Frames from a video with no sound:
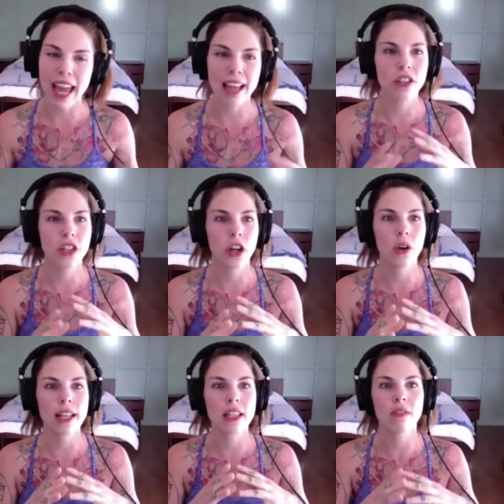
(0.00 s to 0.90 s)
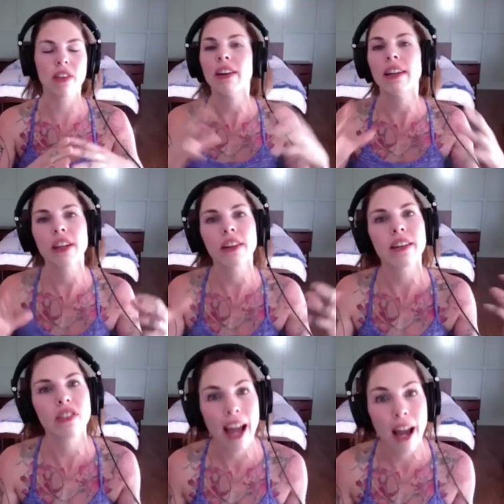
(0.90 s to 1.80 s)
And so it's very, very
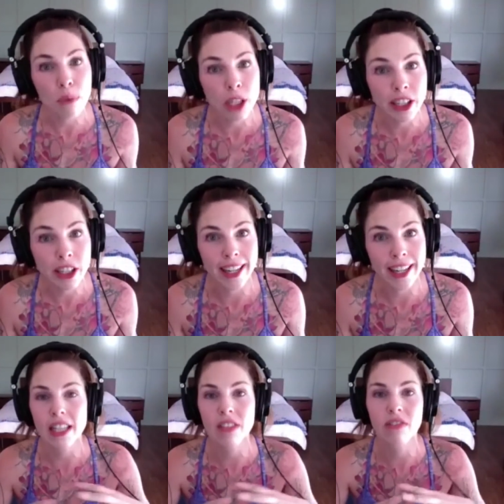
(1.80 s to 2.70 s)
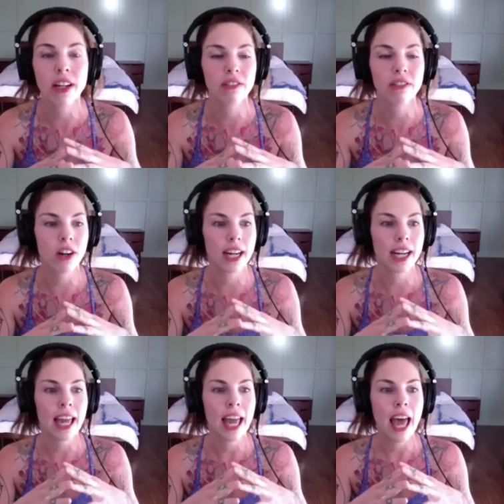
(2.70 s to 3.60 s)
fabricated. It's very, very